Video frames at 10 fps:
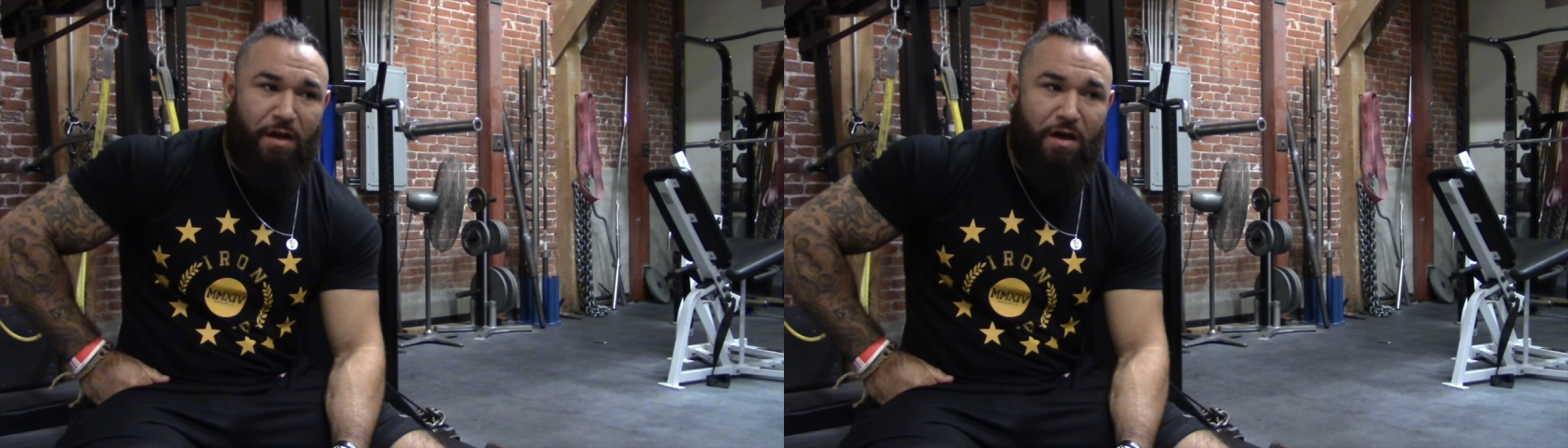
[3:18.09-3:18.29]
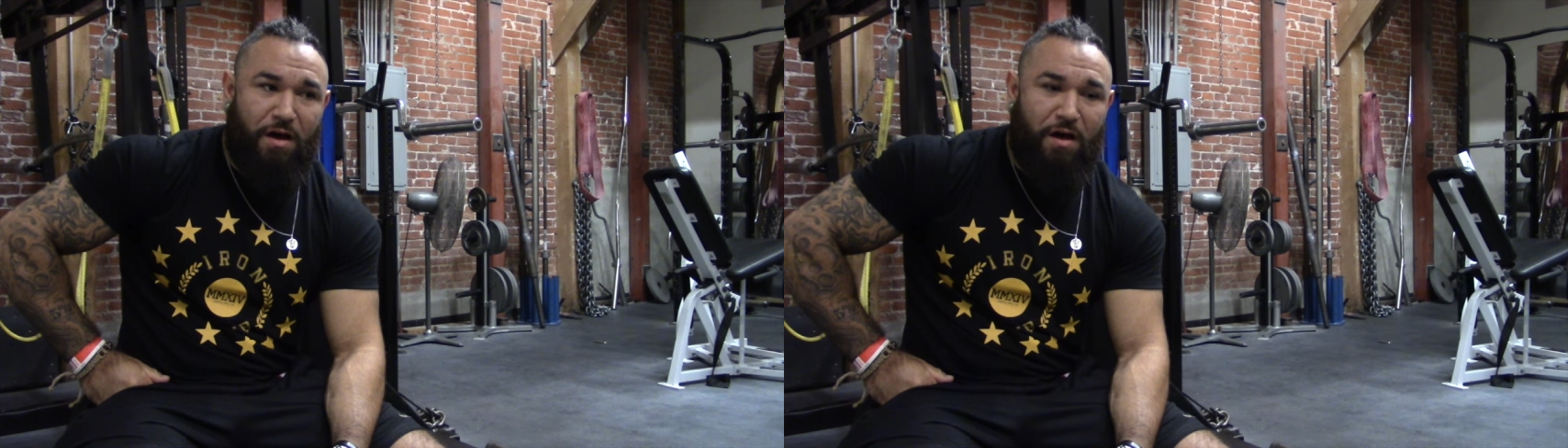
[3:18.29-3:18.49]

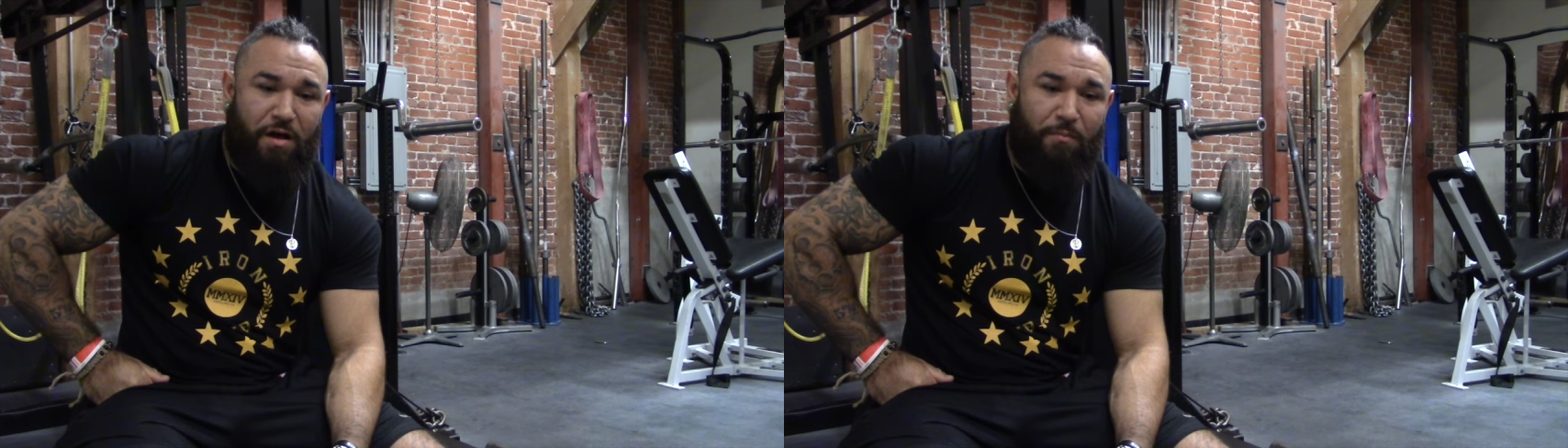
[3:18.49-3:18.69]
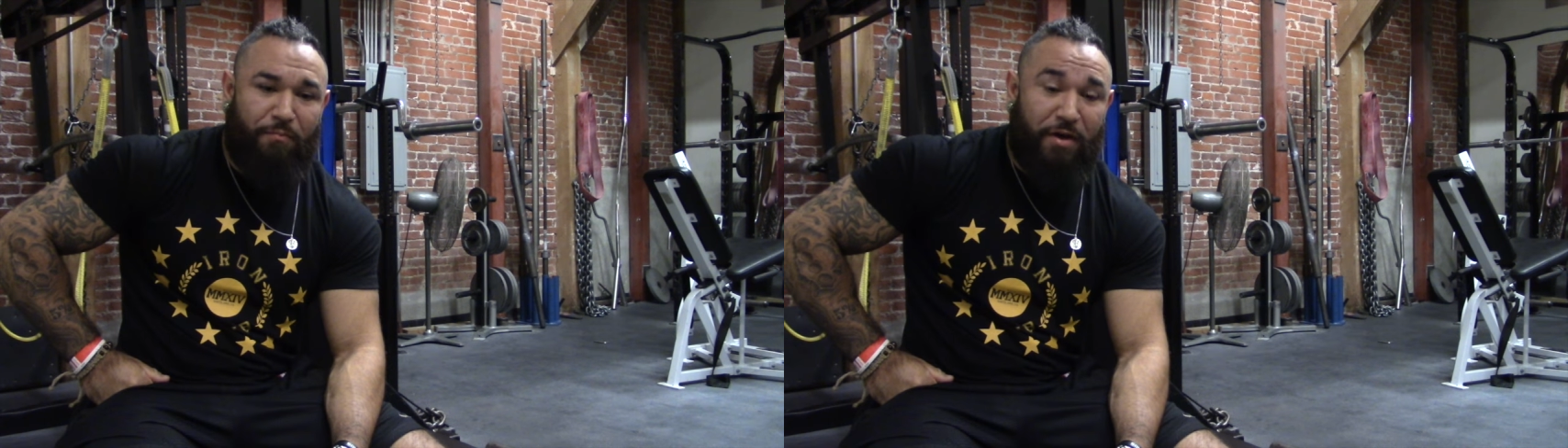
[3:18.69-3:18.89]

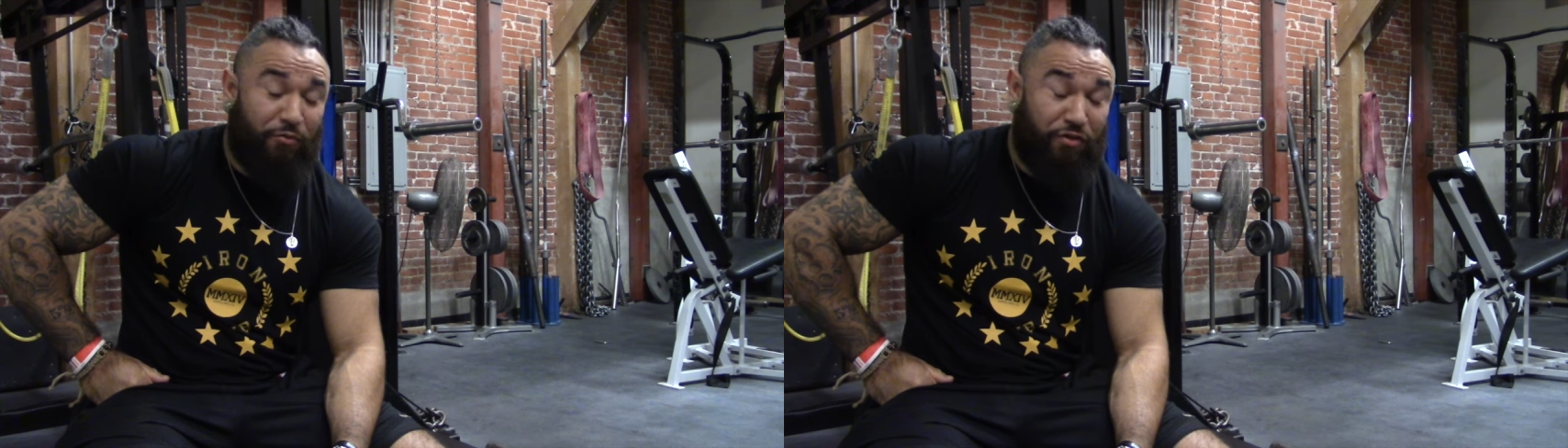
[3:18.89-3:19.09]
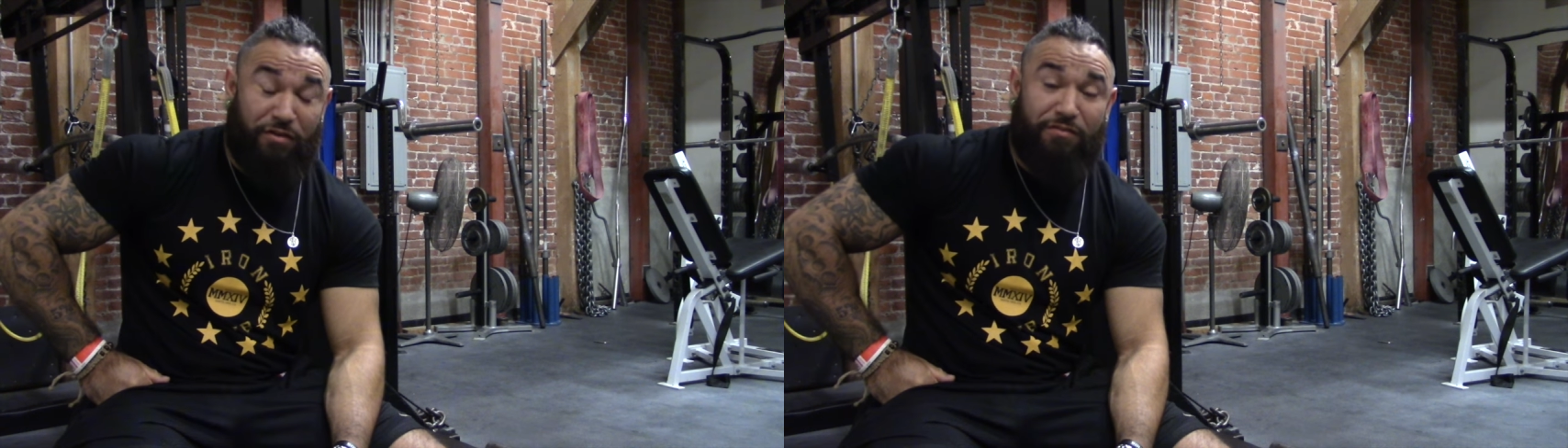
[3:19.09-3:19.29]
Um, I
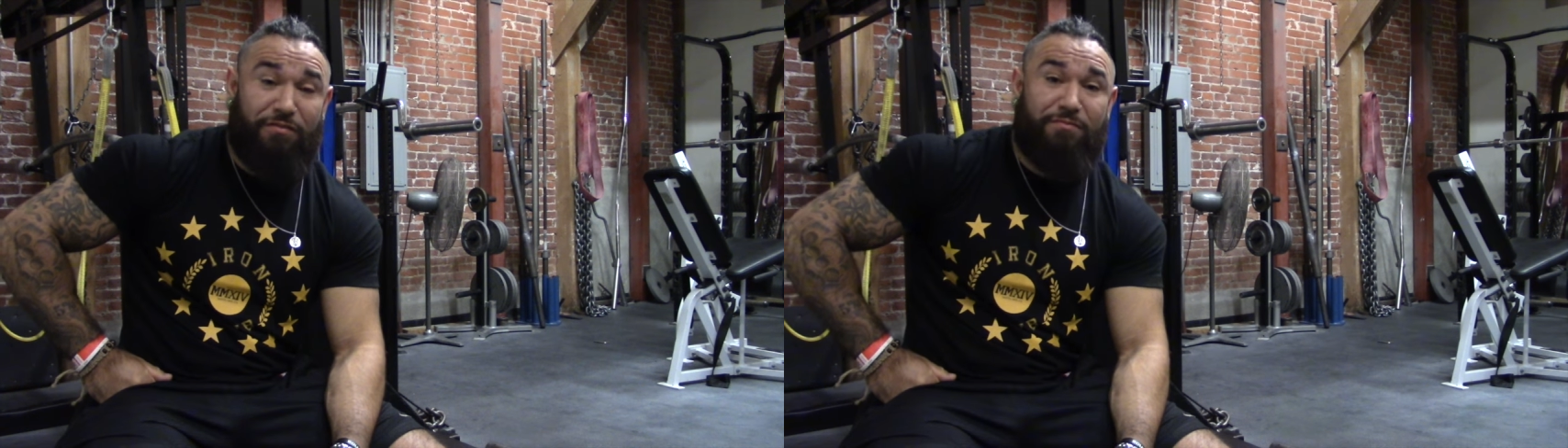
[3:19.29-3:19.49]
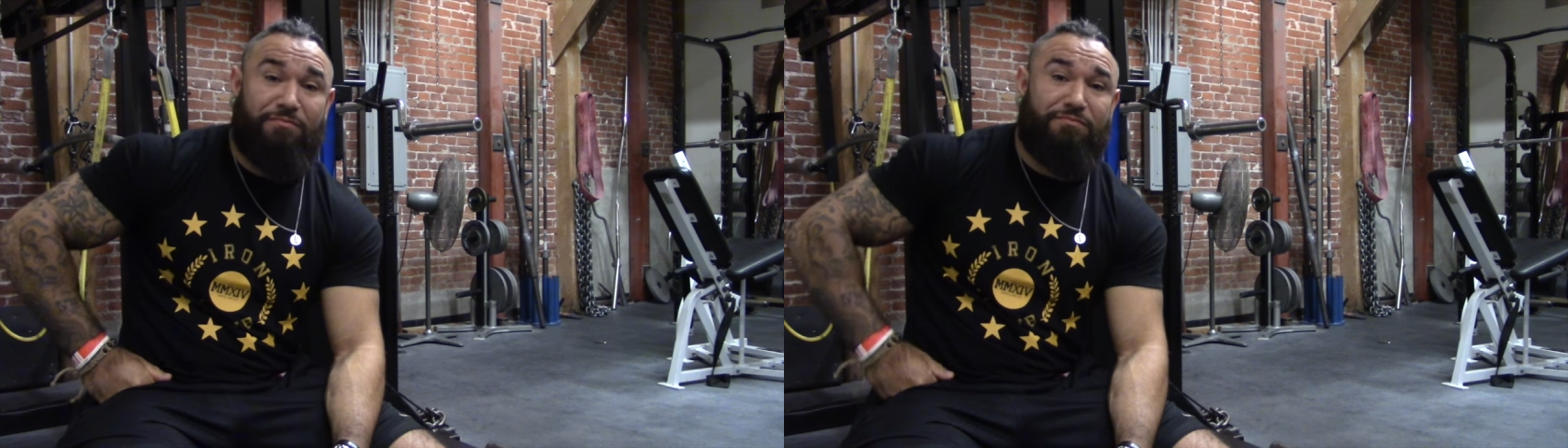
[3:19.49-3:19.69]
was hooked.
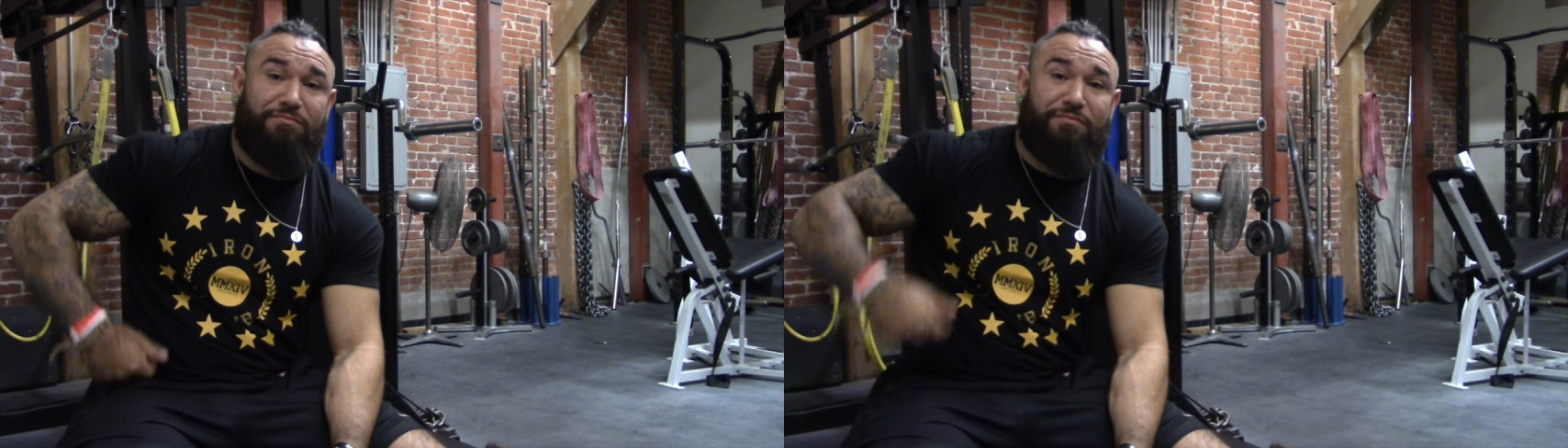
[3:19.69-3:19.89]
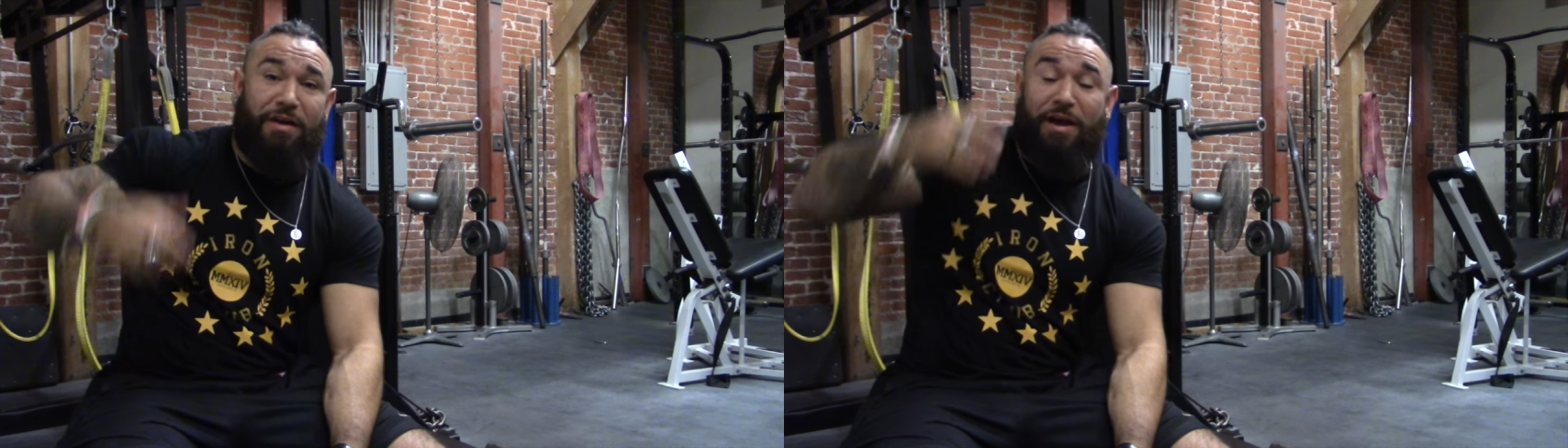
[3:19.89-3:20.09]

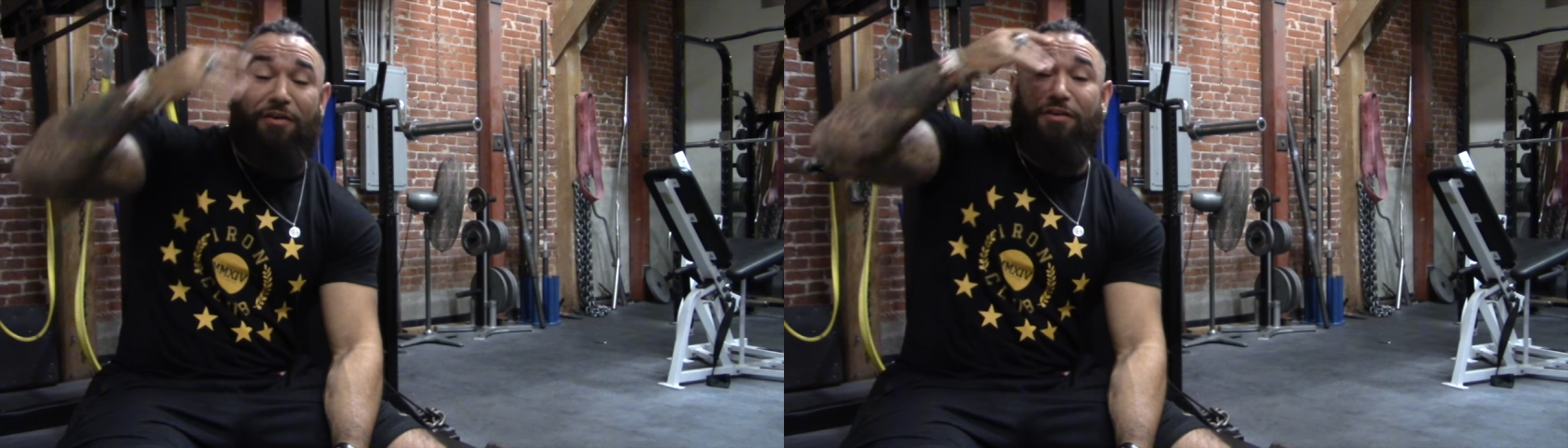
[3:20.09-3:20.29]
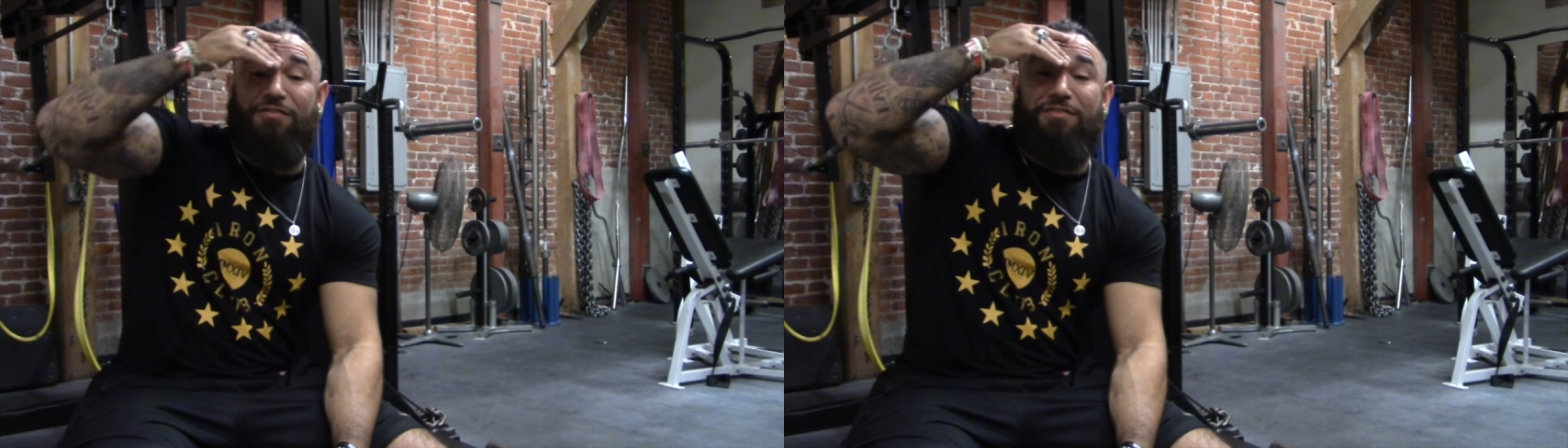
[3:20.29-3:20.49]
I
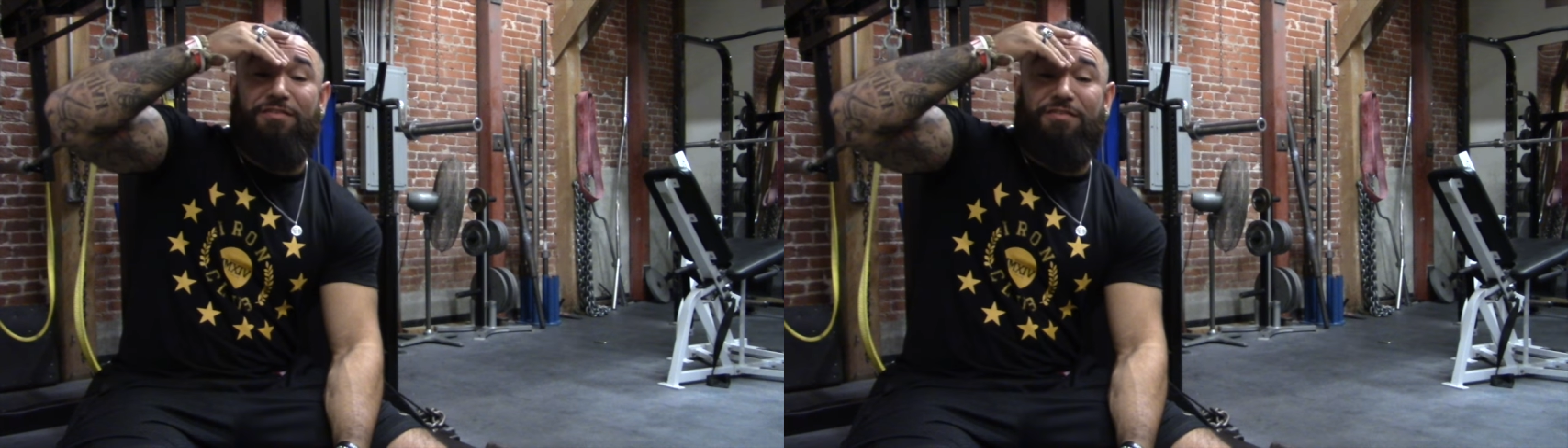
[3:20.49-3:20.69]
got hooked.